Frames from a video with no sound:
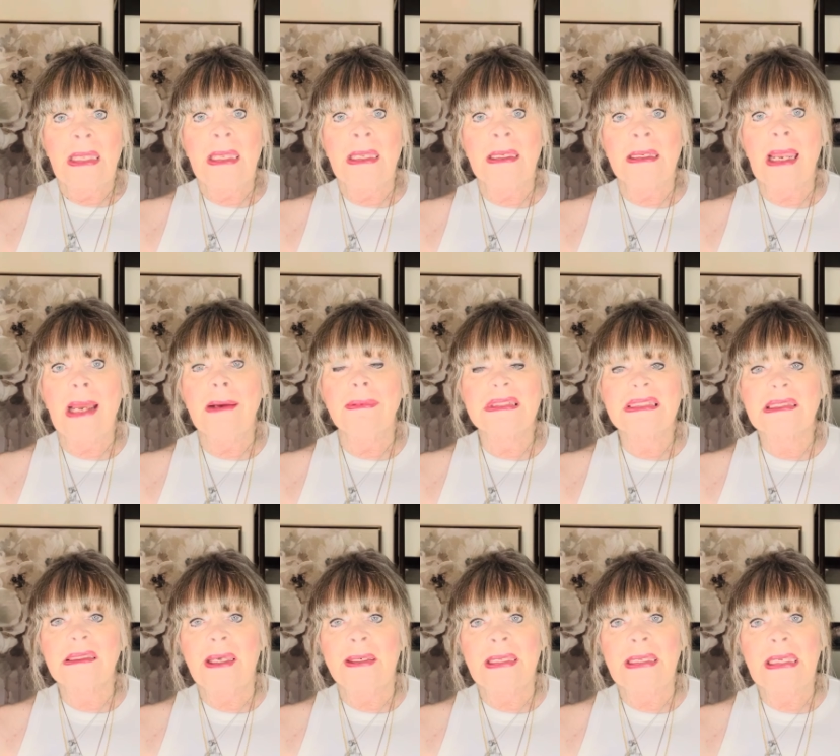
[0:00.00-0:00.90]
and I was
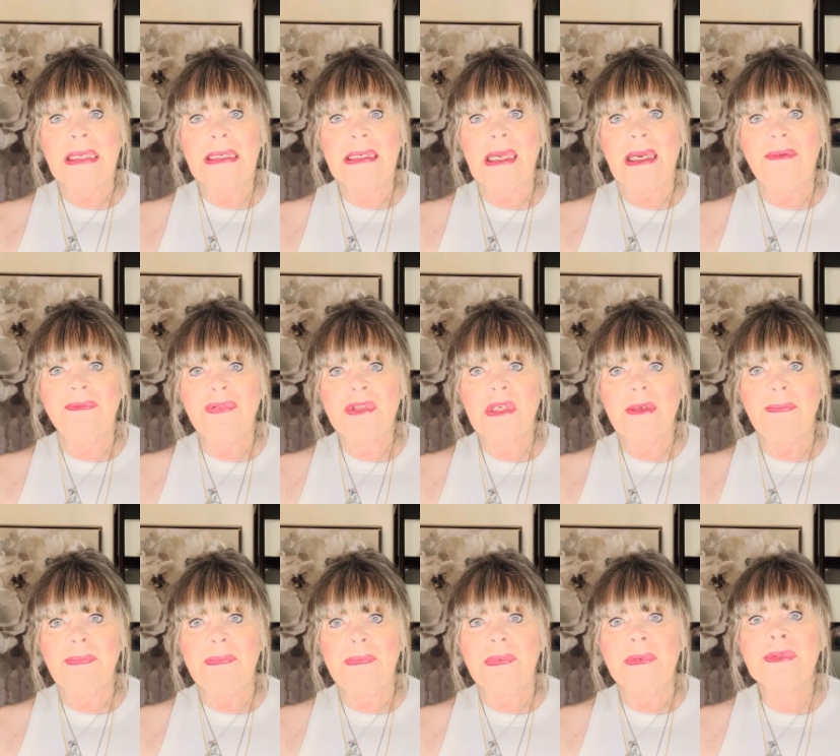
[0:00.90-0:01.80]
lucky enough to,
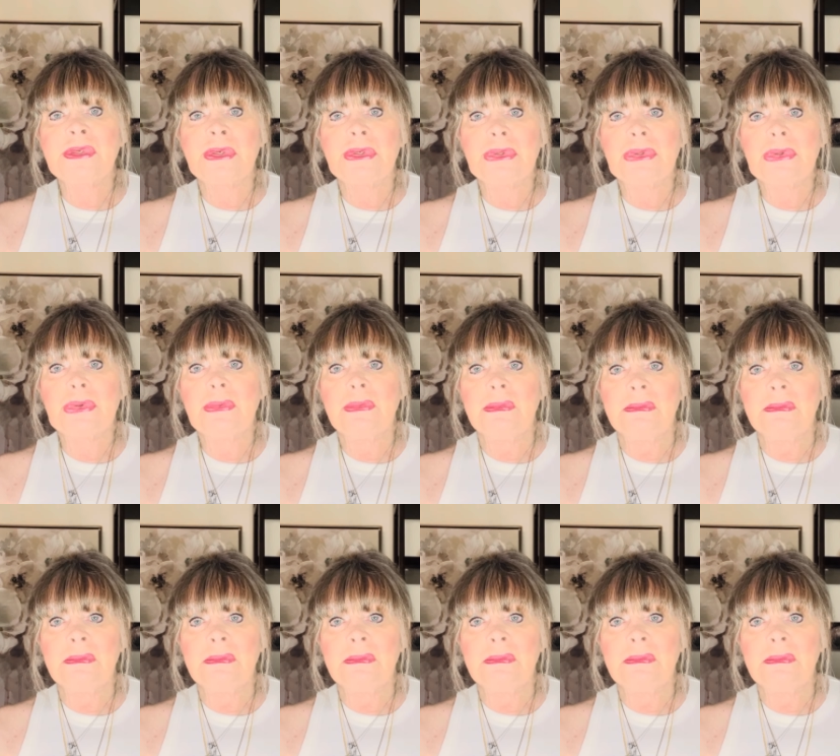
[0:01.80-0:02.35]
to